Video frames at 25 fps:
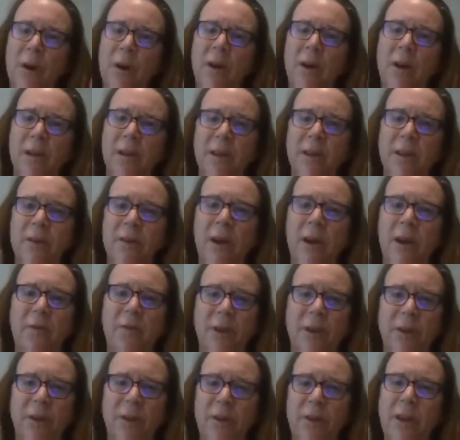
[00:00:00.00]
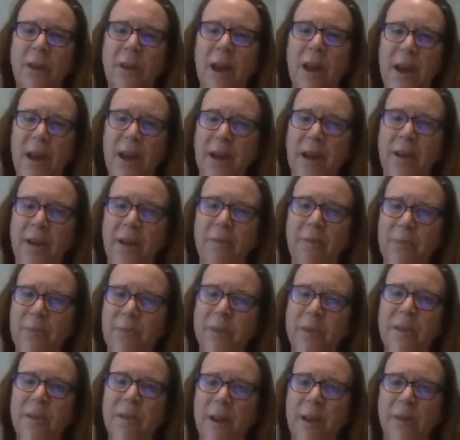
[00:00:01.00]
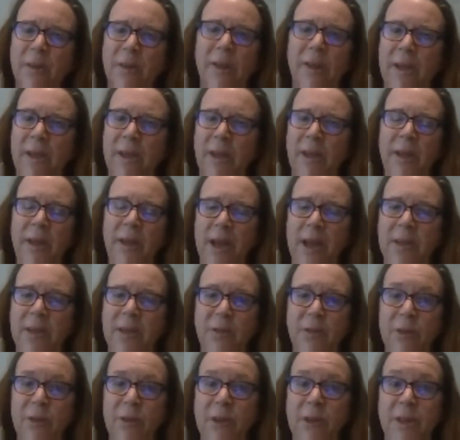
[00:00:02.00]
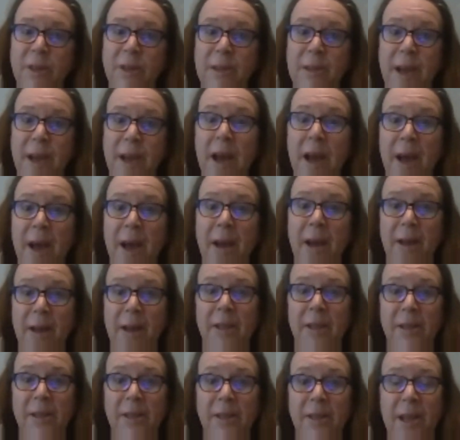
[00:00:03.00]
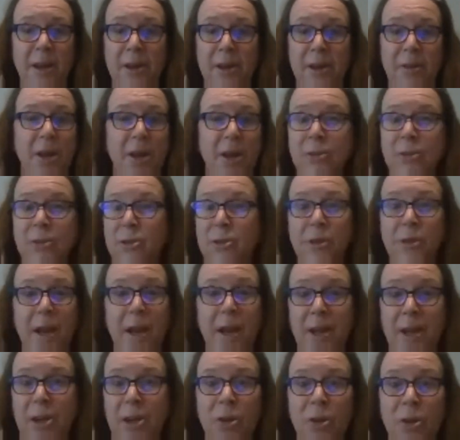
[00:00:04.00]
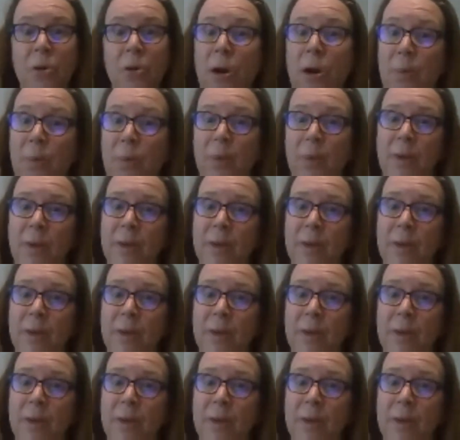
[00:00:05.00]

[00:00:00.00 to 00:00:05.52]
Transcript: you have to look at it. So it's really sad. And they don't do that in Europe.